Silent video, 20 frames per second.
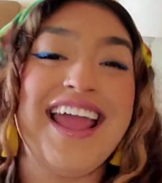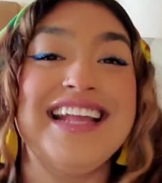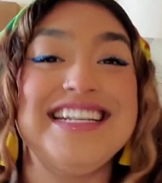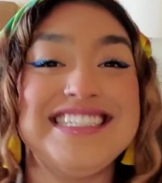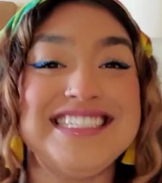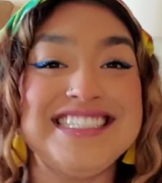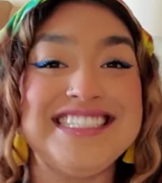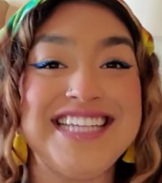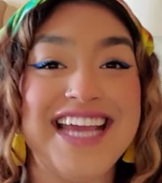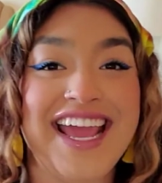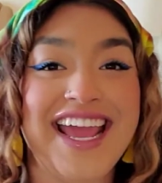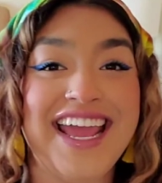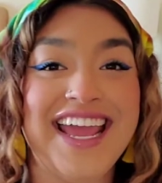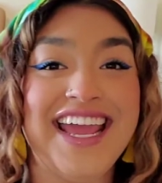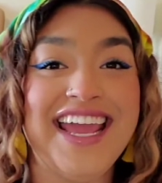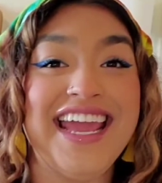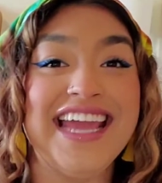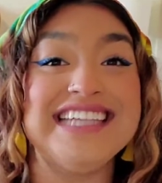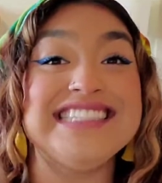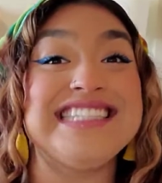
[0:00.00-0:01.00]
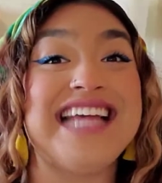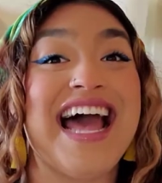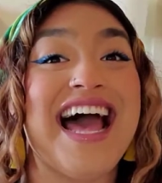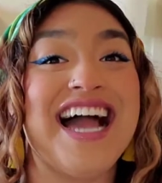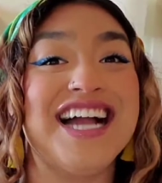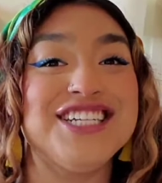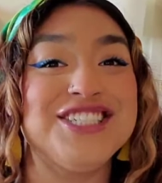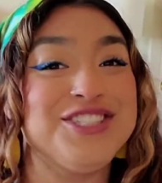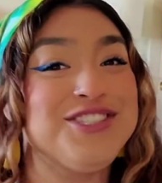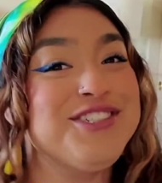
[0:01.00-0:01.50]
and today is
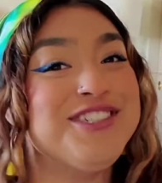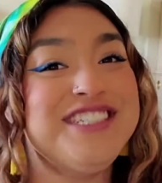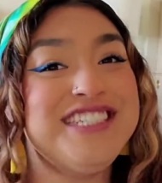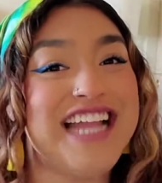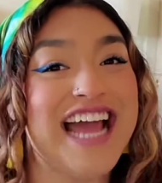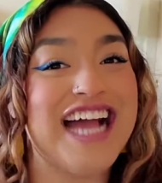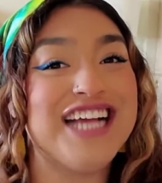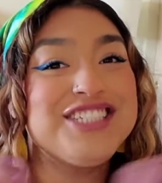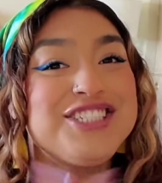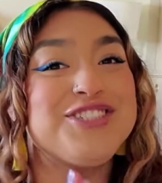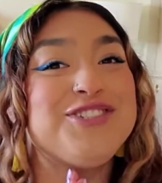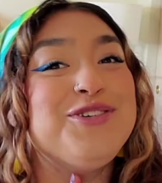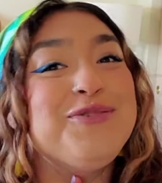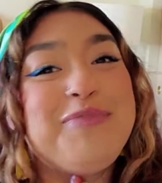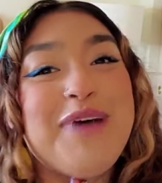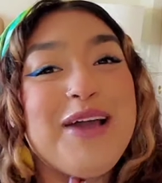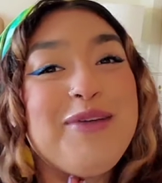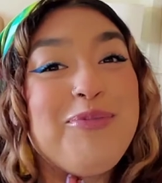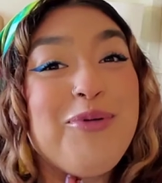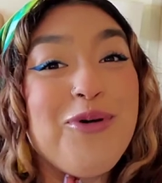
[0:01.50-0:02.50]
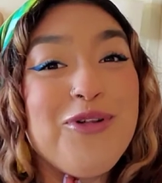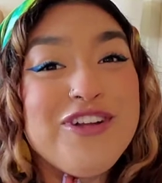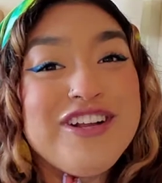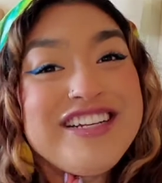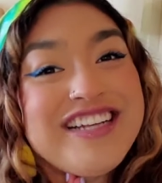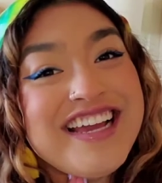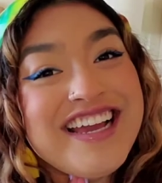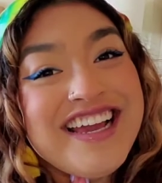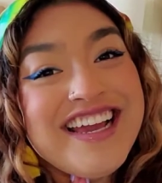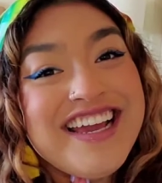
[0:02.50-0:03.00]
actually National
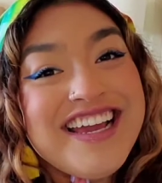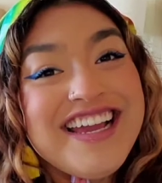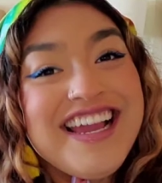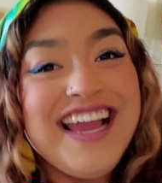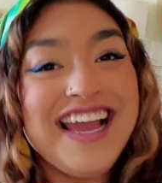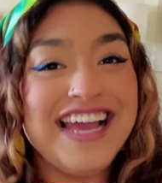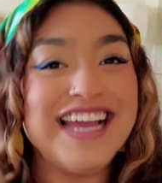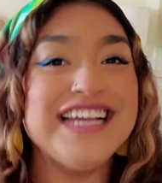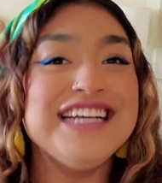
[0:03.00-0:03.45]
Bipolar Day.